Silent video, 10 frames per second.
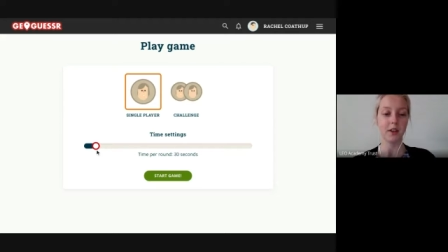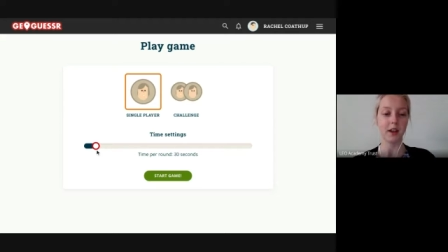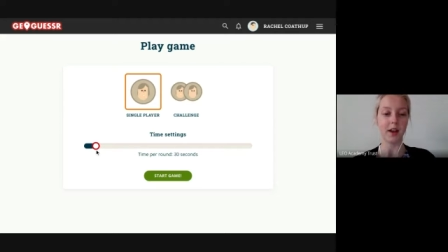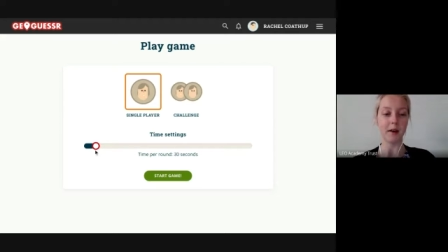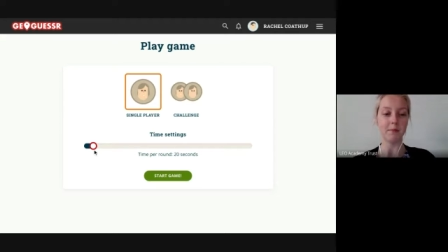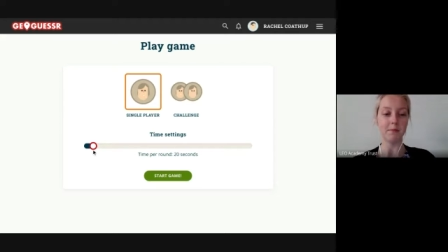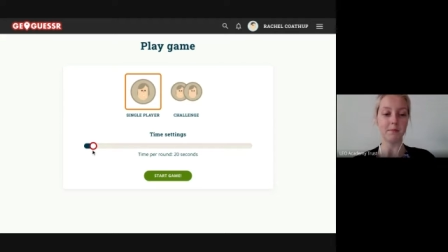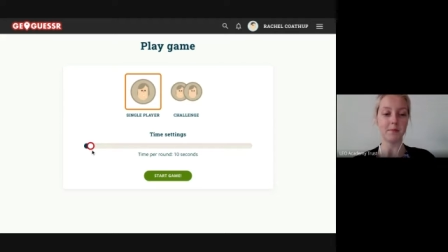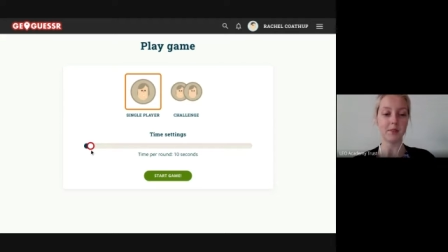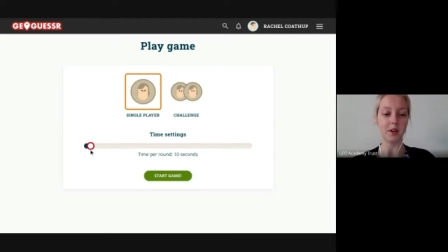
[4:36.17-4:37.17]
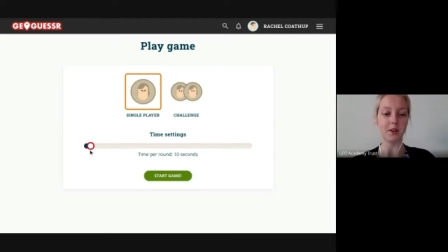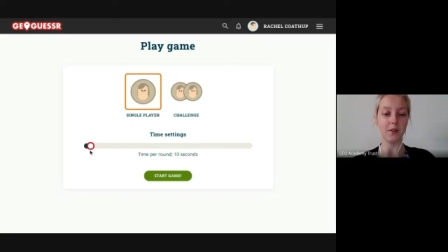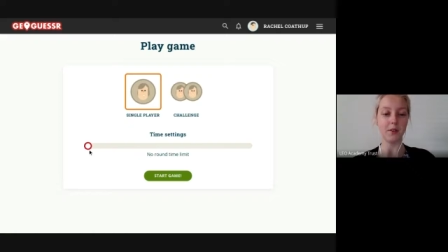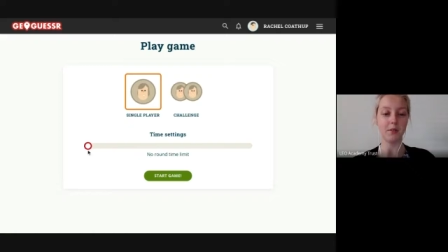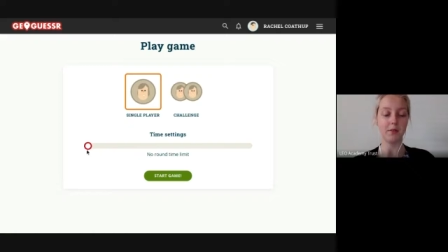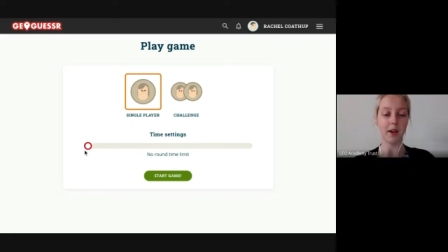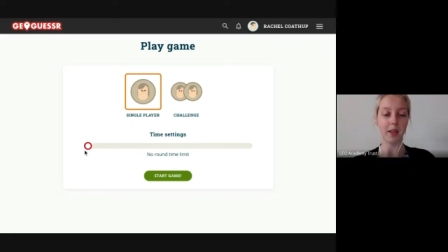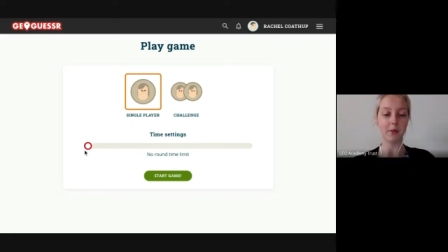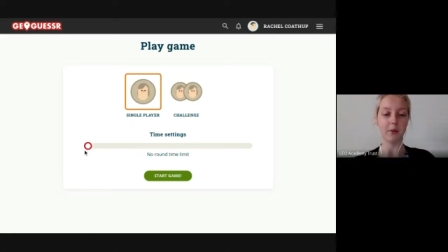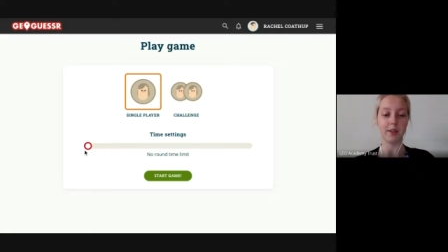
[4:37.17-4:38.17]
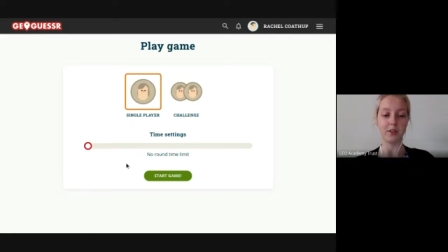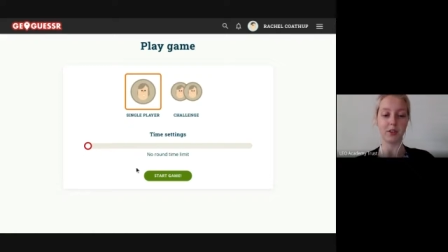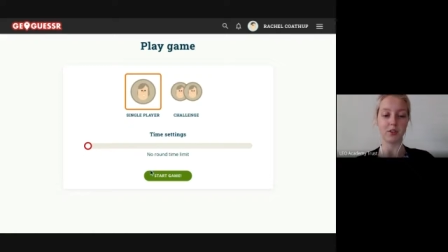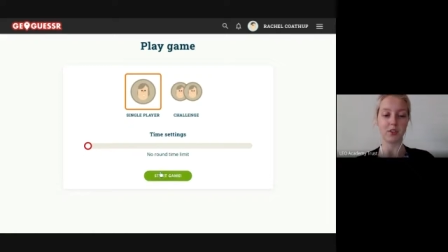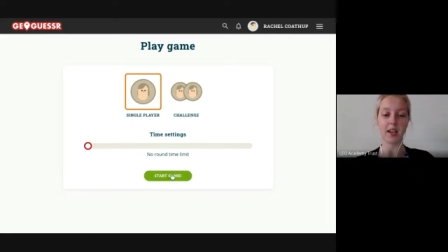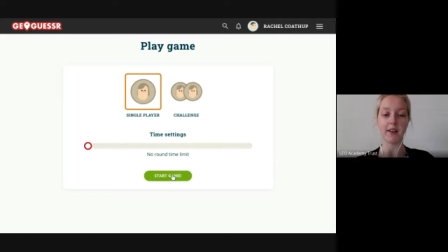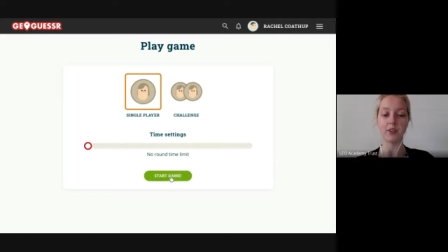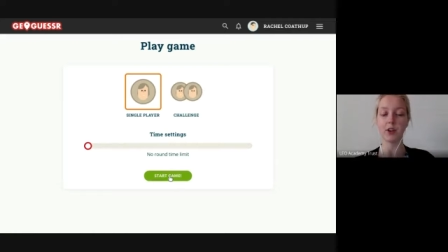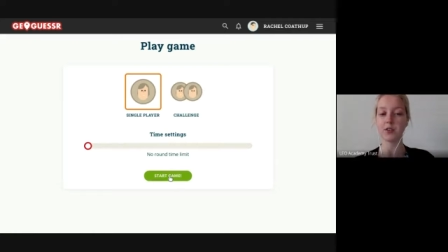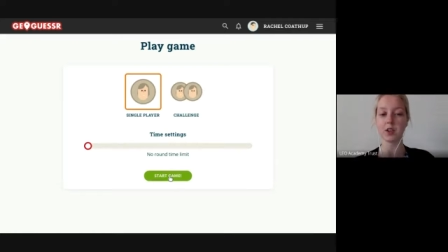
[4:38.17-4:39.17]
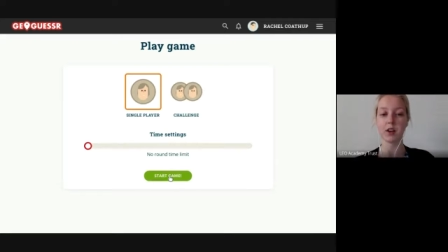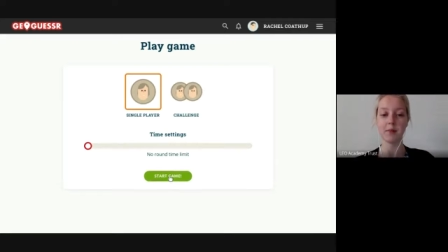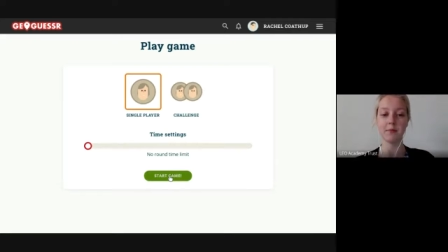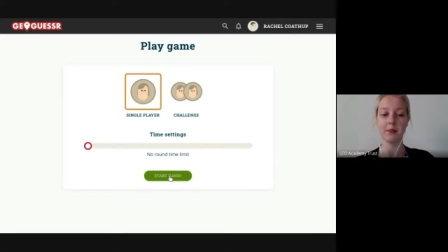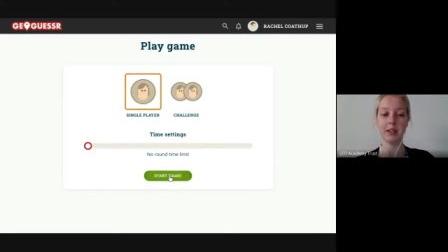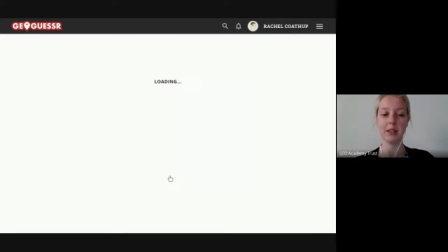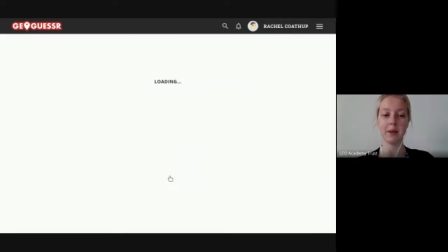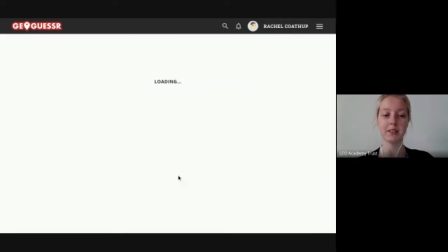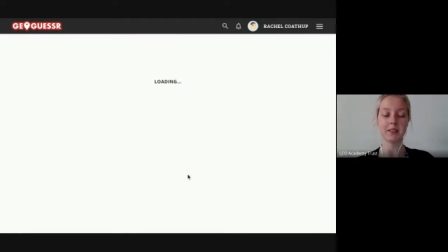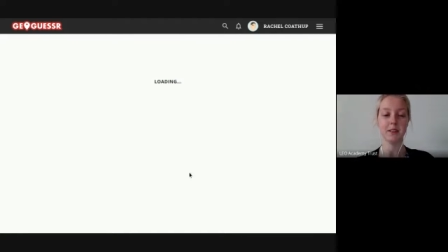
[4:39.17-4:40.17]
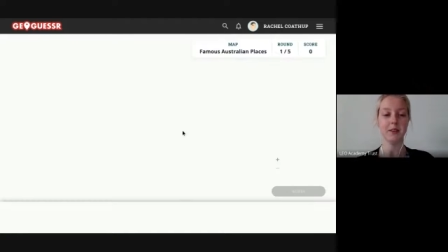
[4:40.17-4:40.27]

Um, so otherwise, you can just have no time limit.